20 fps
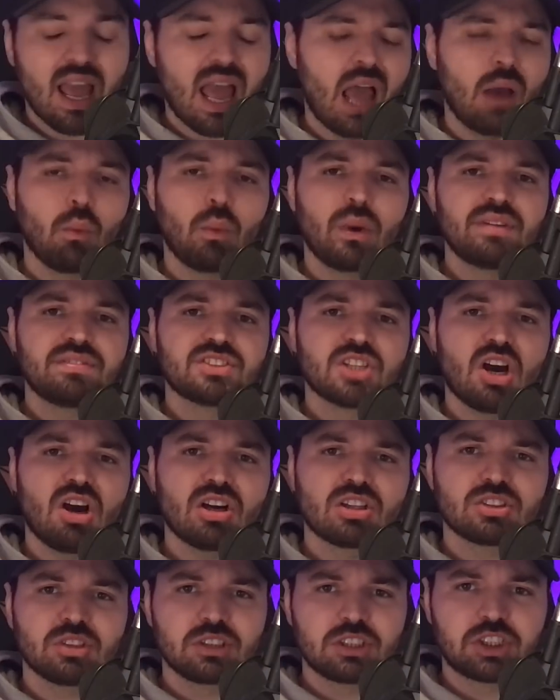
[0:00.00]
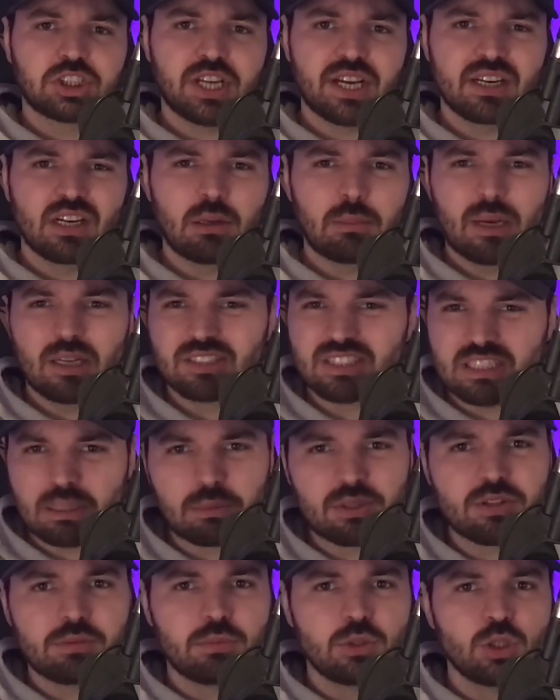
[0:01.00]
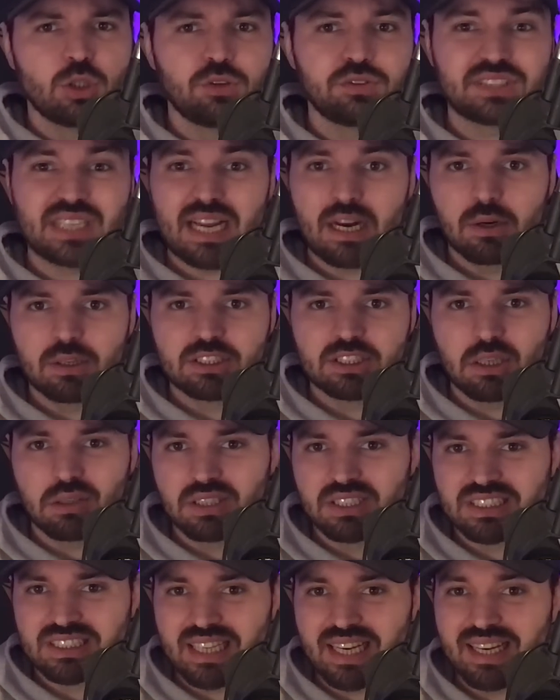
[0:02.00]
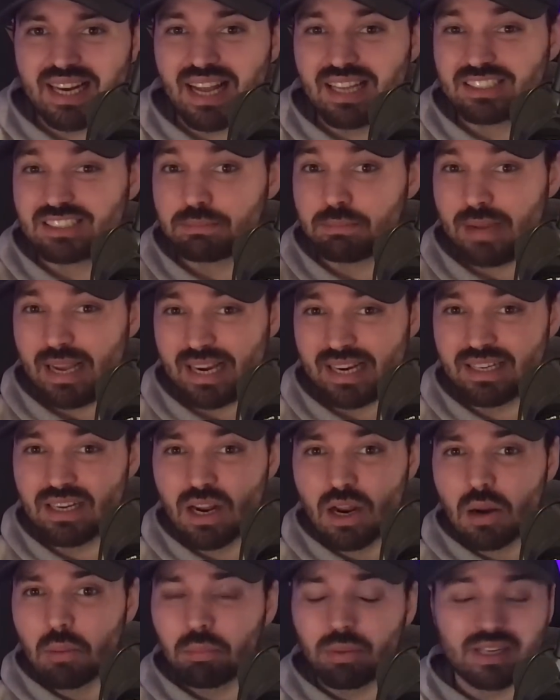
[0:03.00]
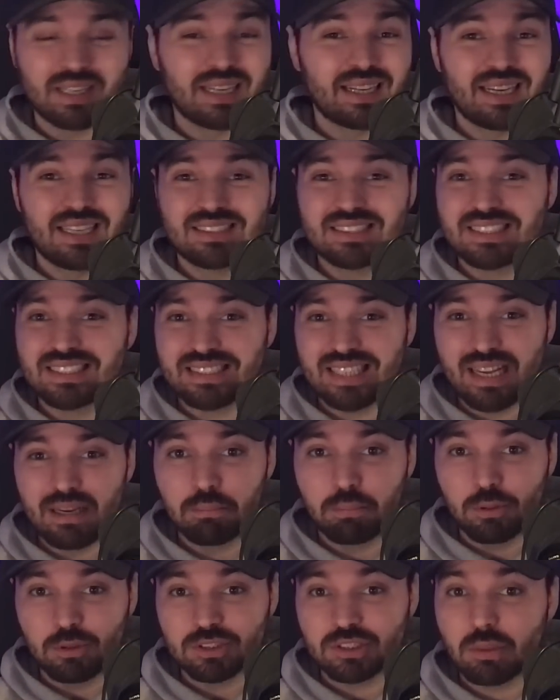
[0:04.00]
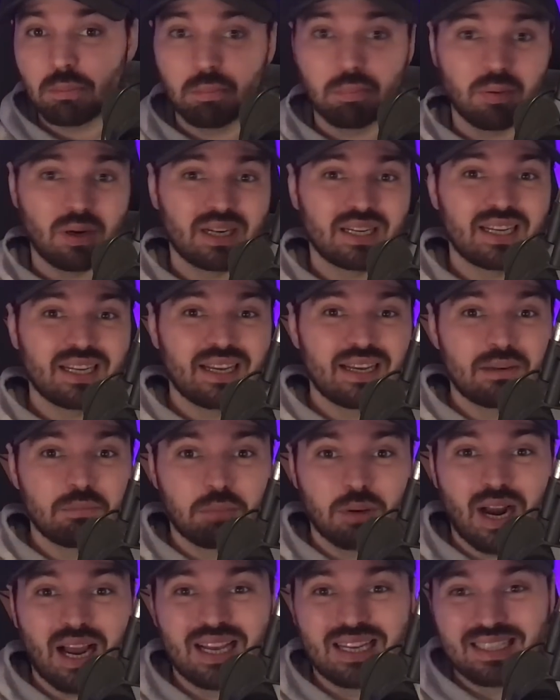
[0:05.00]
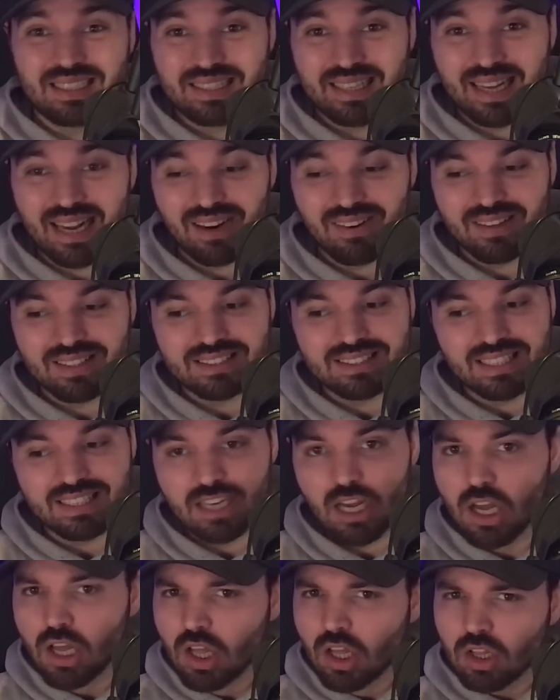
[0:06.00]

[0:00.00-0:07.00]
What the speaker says: And we've talked on the channel about some of the moves Arizona State has made, bringing in Samples, bringing in Brian Carrington.